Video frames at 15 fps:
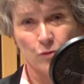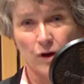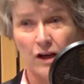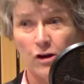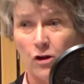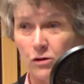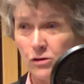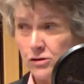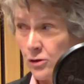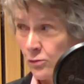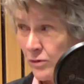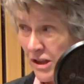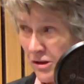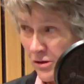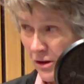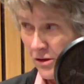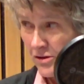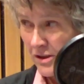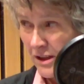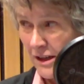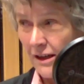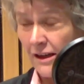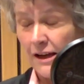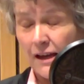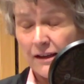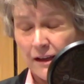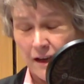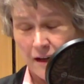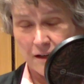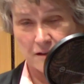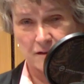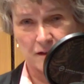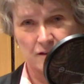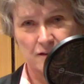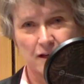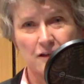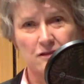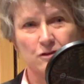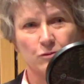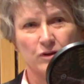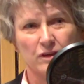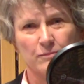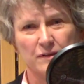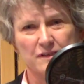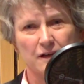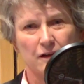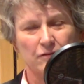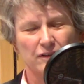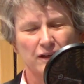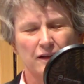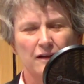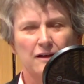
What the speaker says: while also researching and analysing data with myself.